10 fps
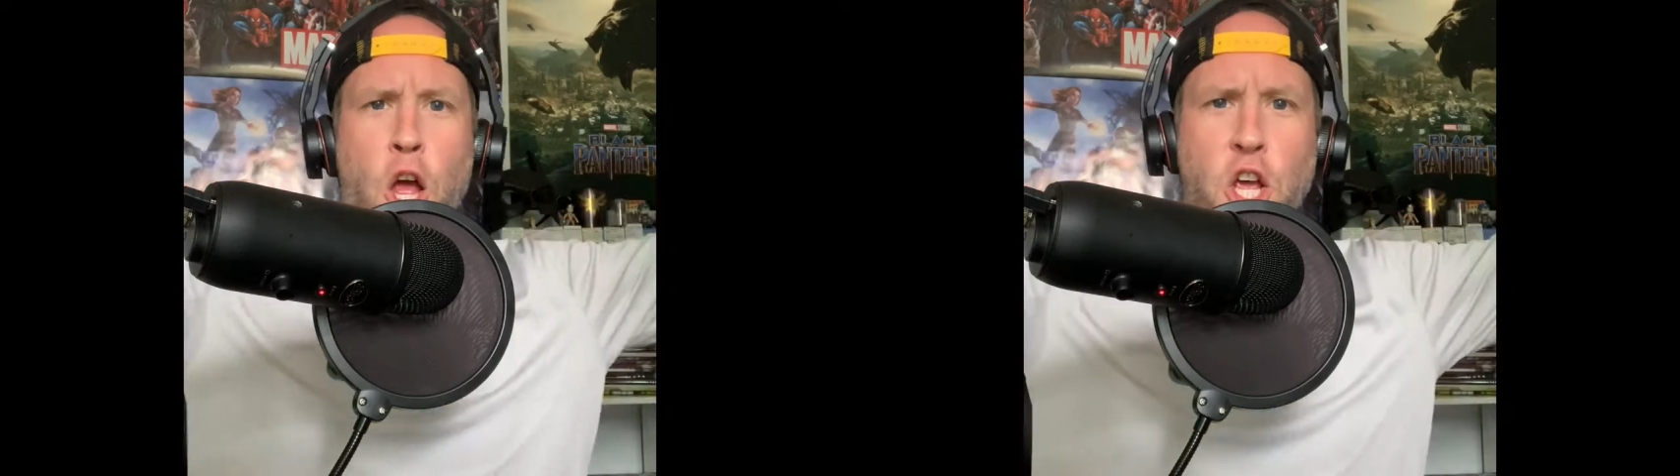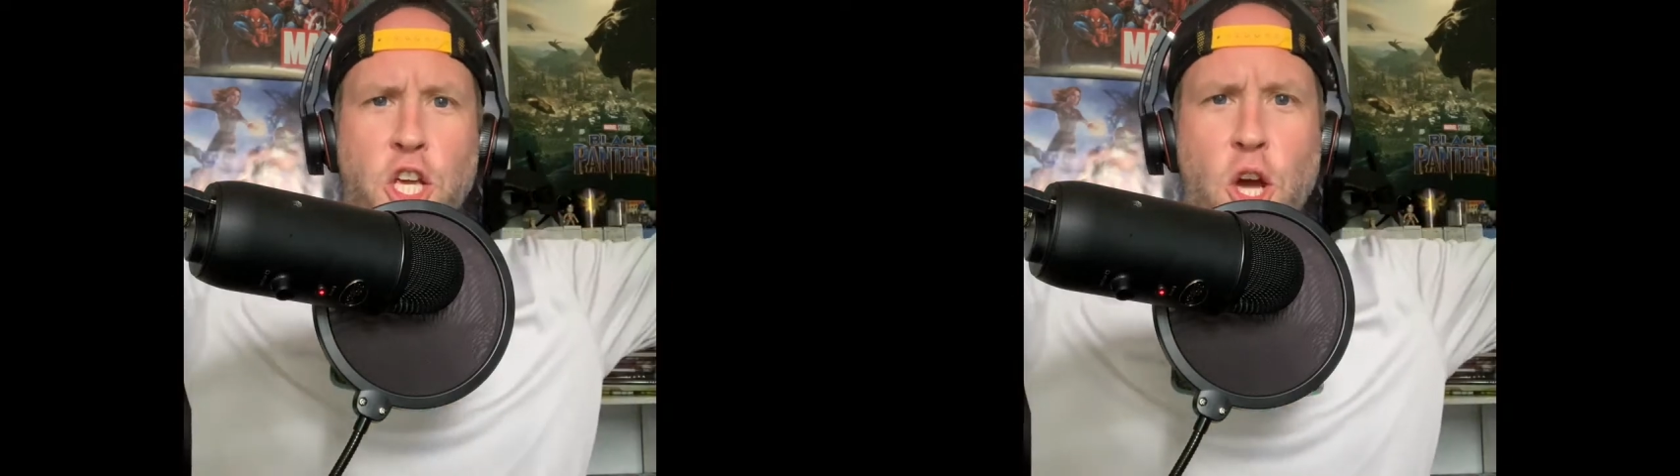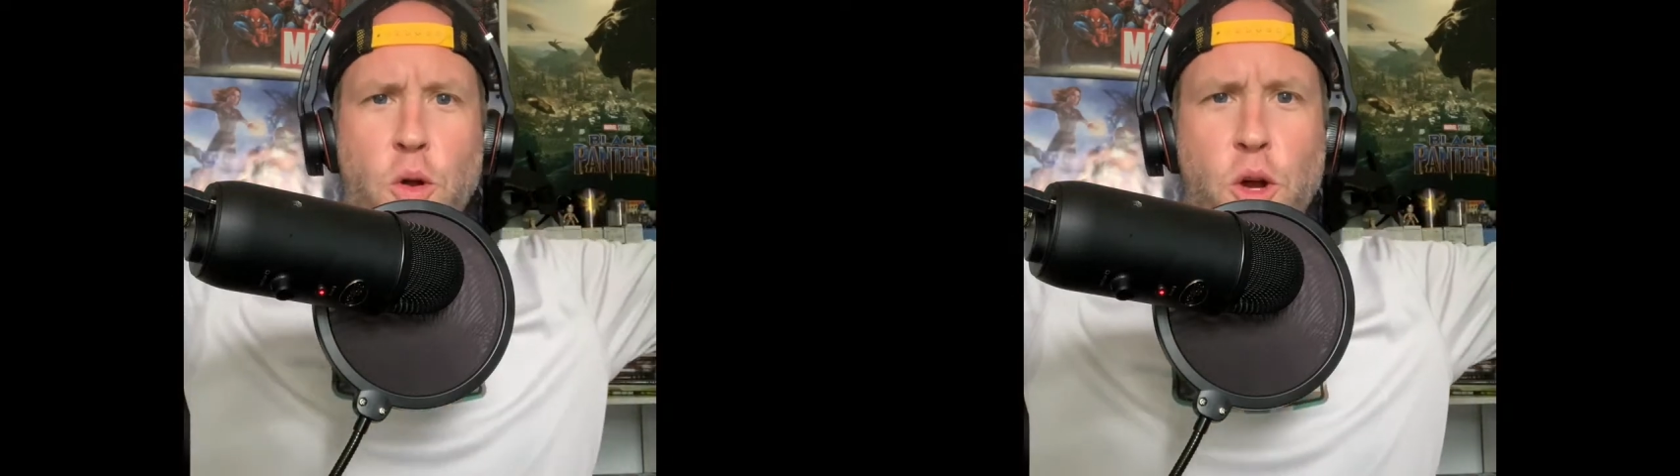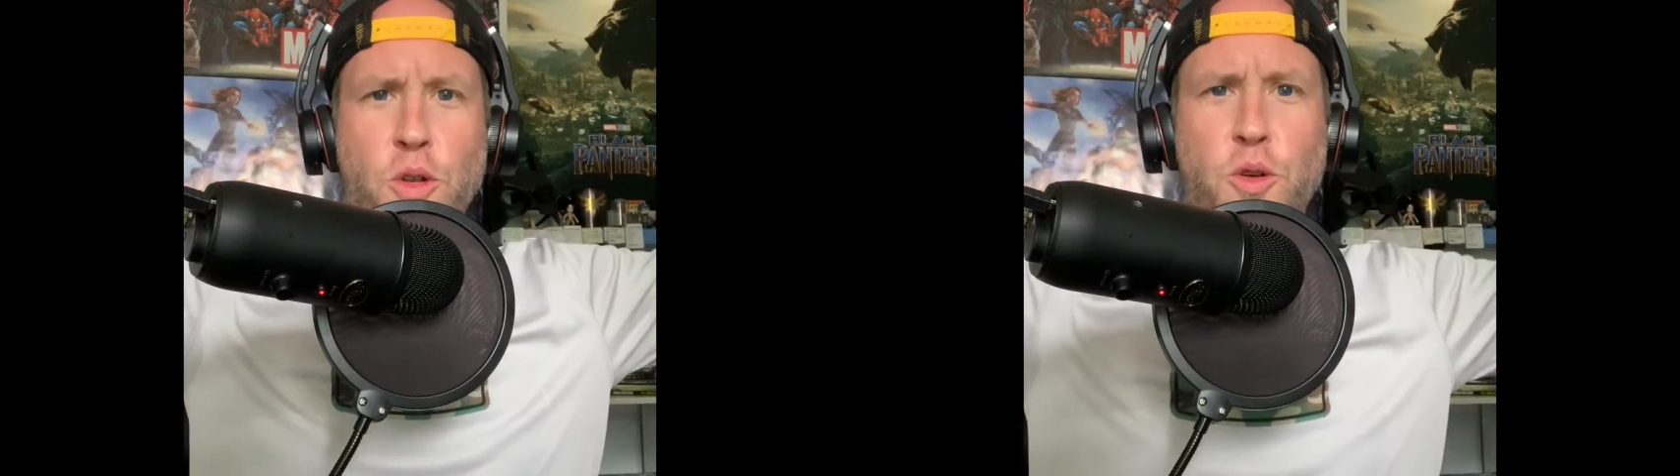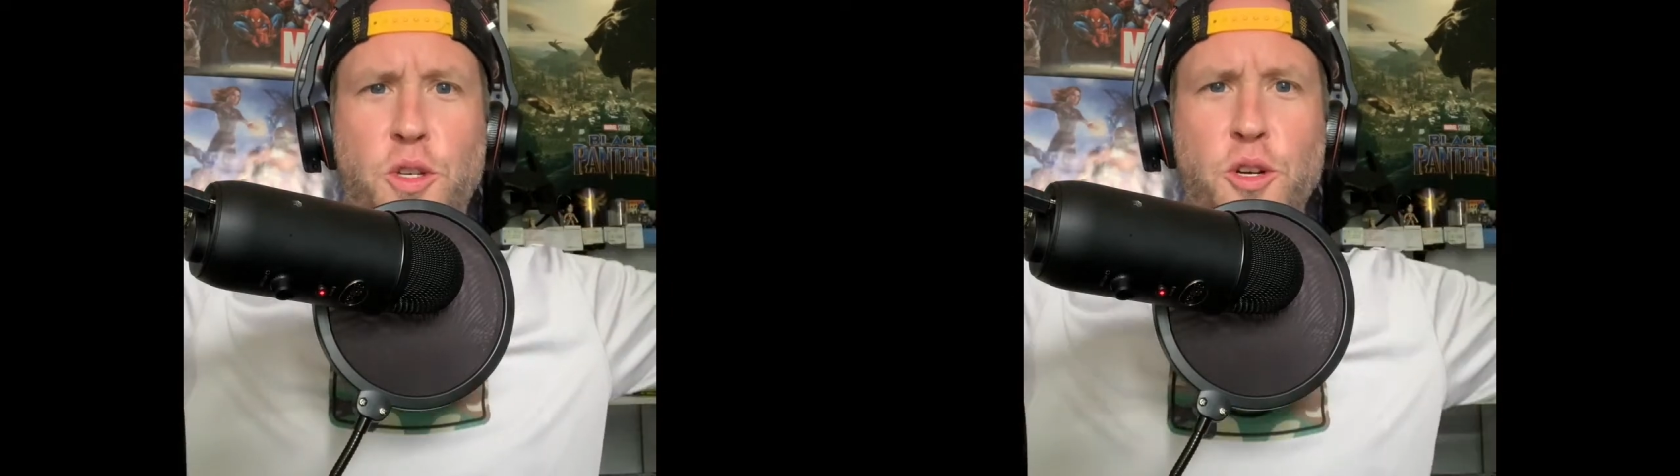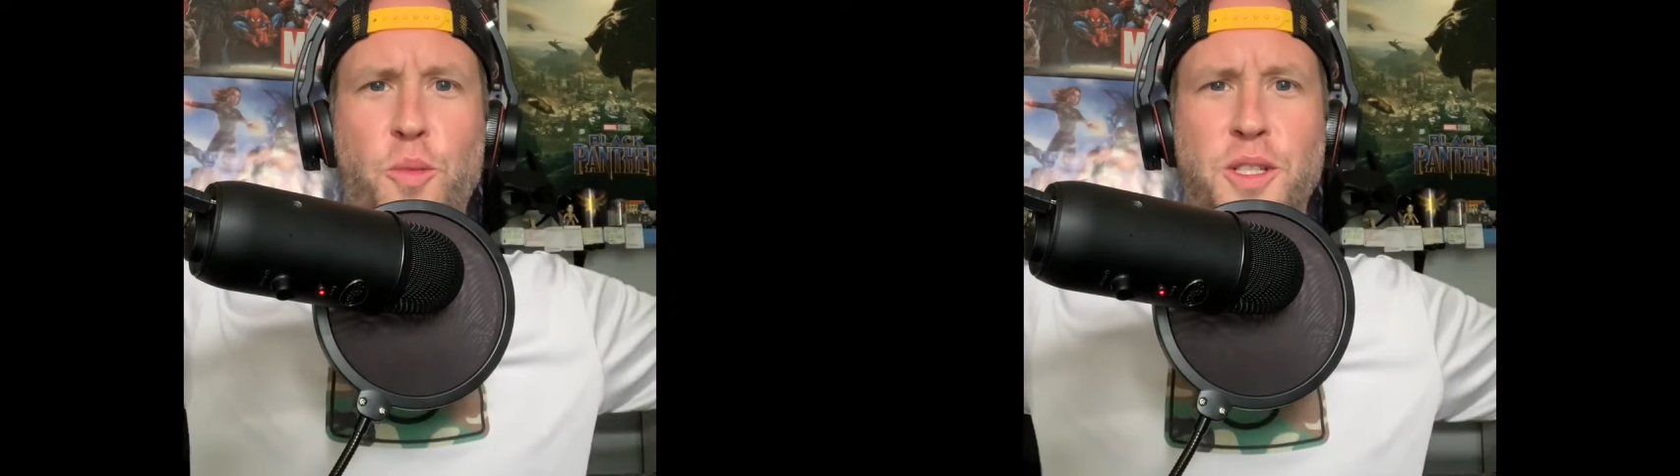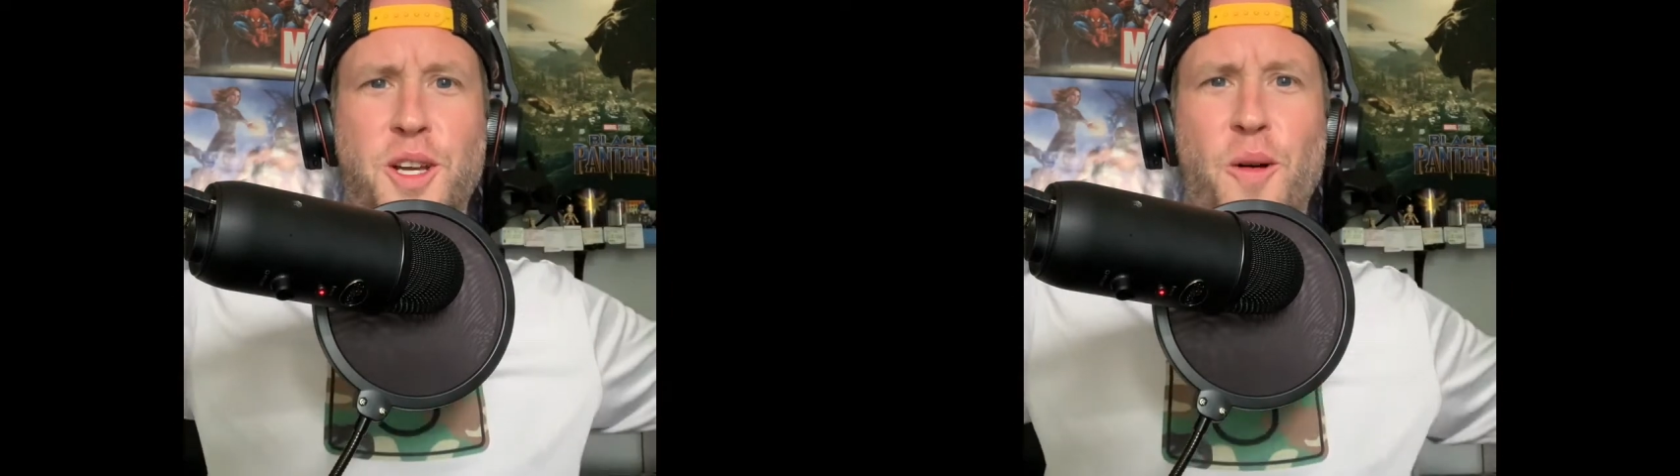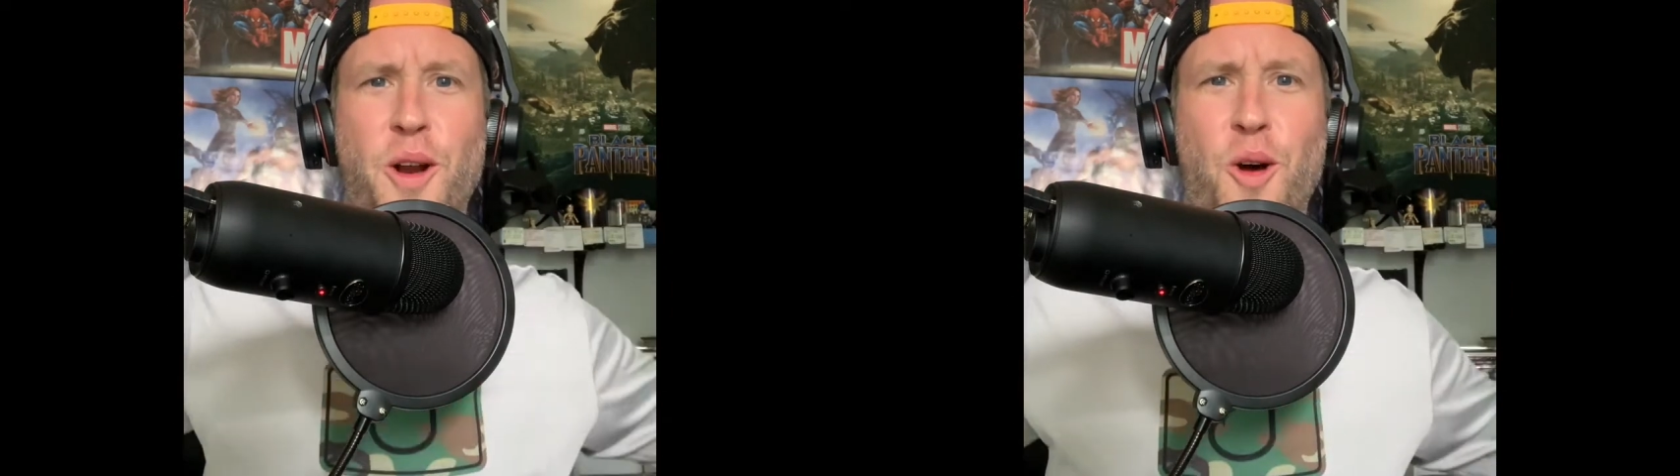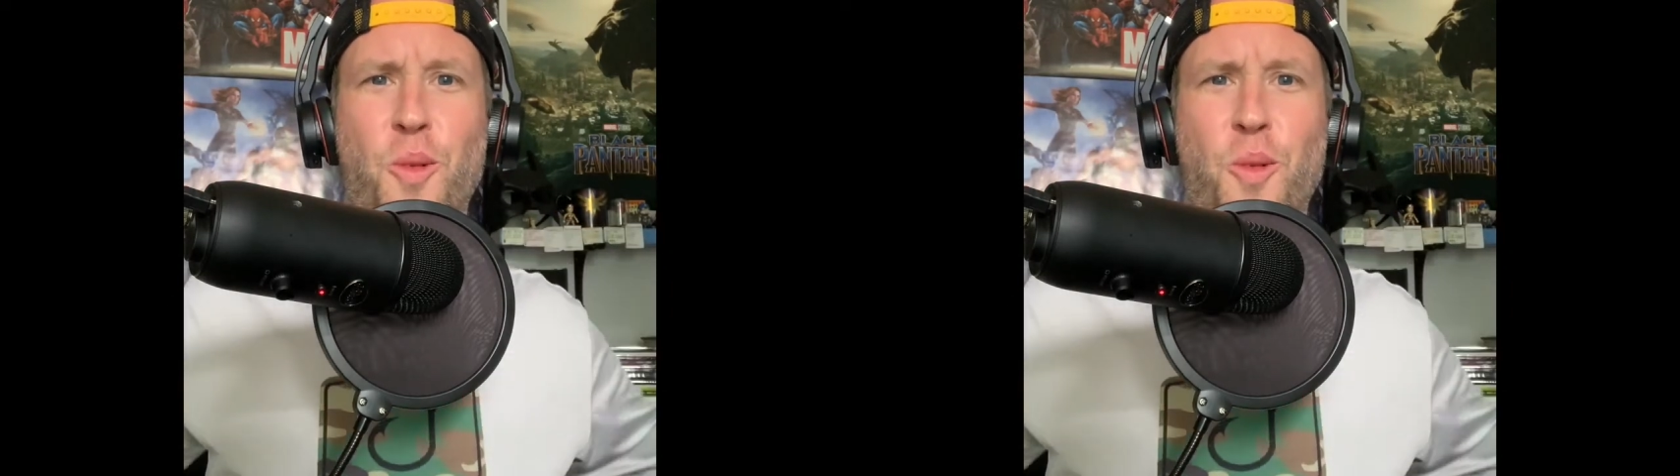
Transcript: Yo, yo, YouTube, what's going on?